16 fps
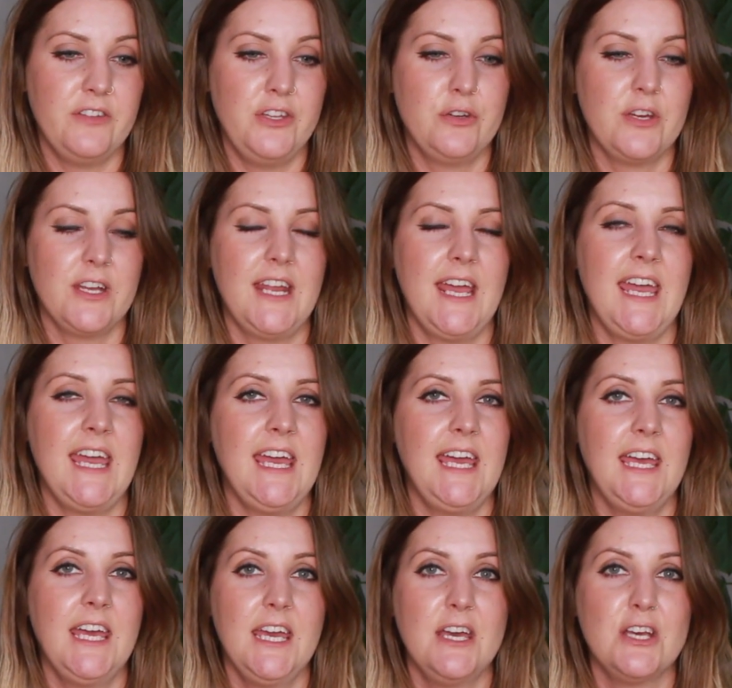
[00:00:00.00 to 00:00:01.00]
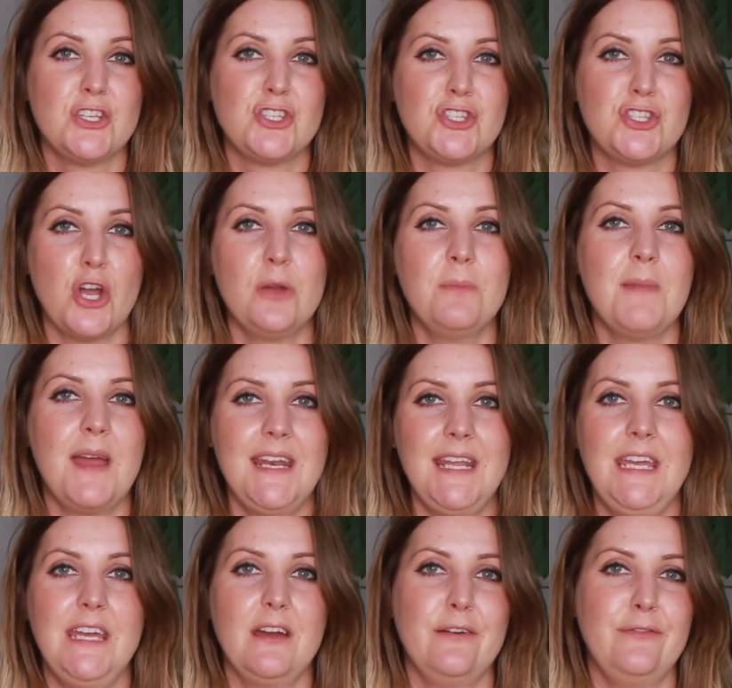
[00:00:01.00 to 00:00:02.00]
you can hit so
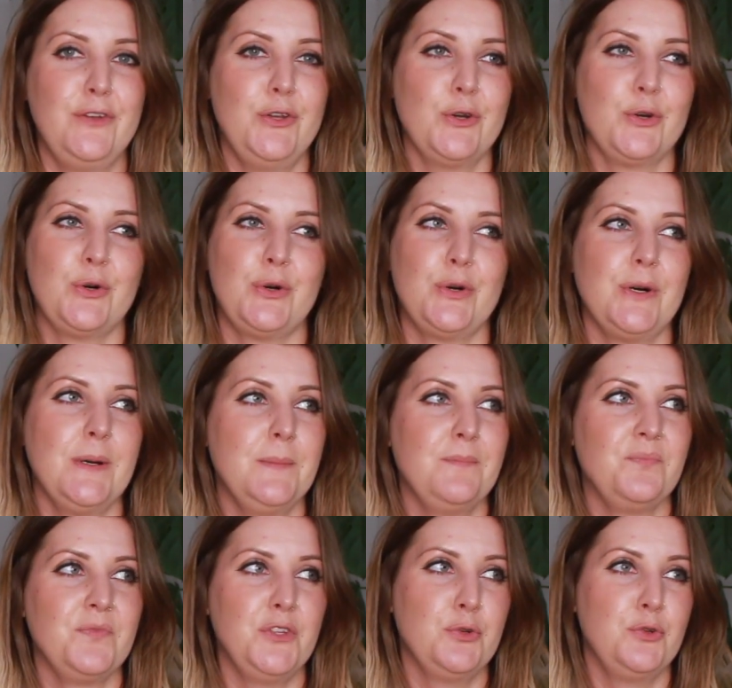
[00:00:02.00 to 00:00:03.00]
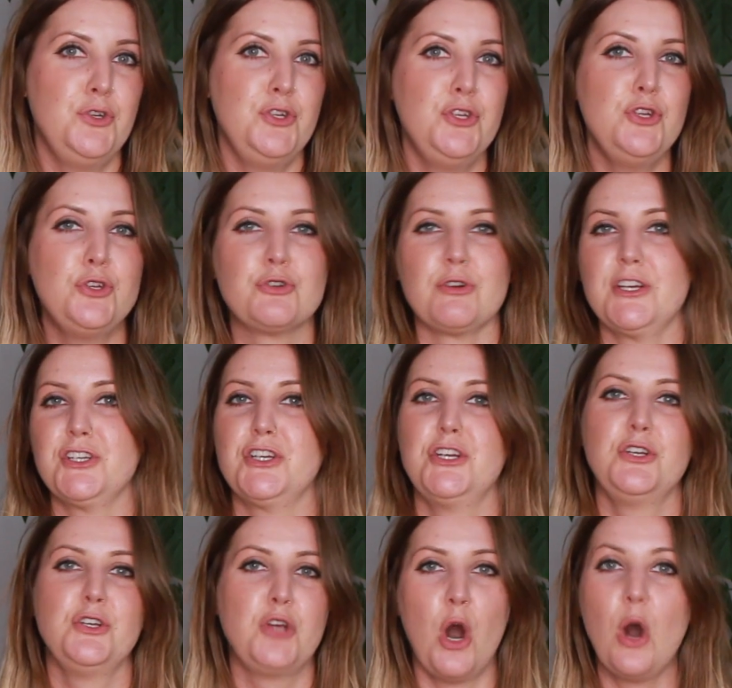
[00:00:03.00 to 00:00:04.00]
many of your
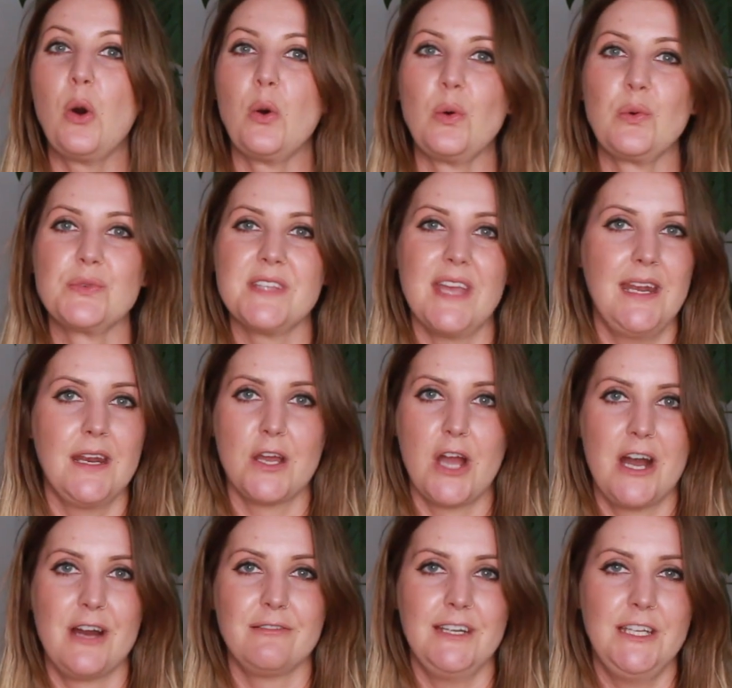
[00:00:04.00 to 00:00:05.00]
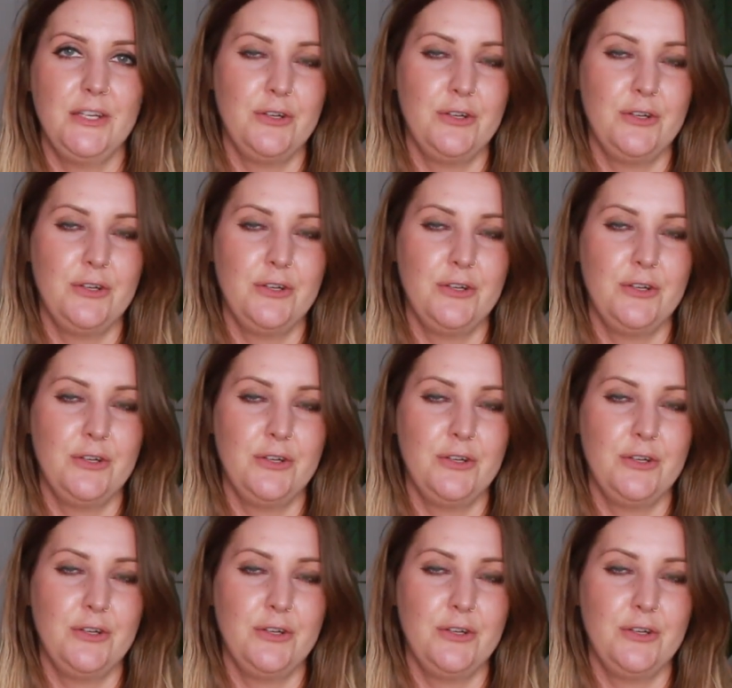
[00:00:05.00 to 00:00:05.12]
nutrition goals in a curry.